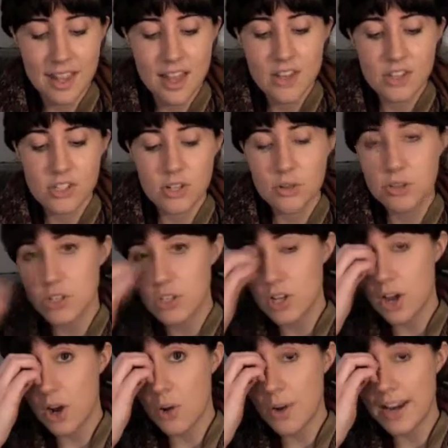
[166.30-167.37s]
So
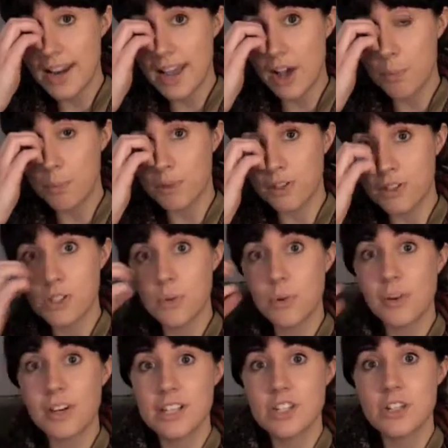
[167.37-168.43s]
Stowe and Helper. So what
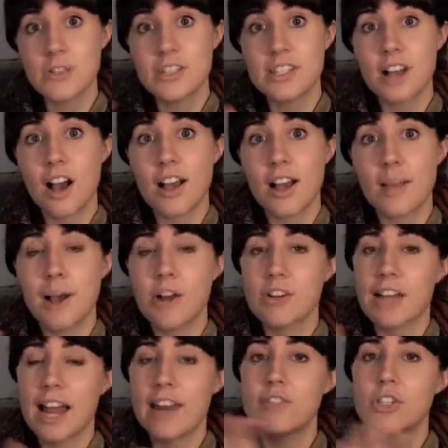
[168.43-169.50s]
we're going to do is talk about
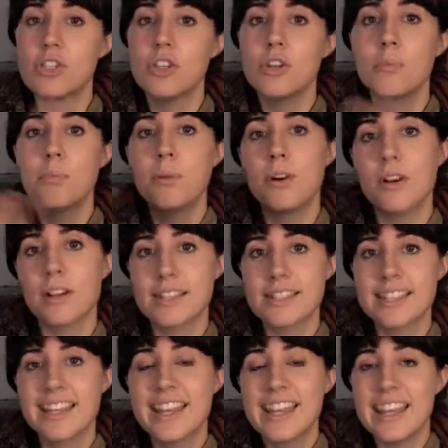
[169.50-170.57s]
kind of two
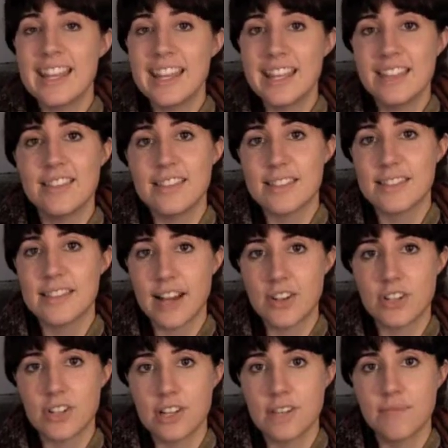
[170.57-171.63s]
books in this
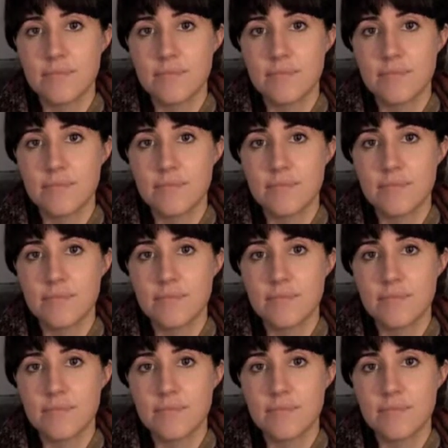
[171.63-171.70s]
section.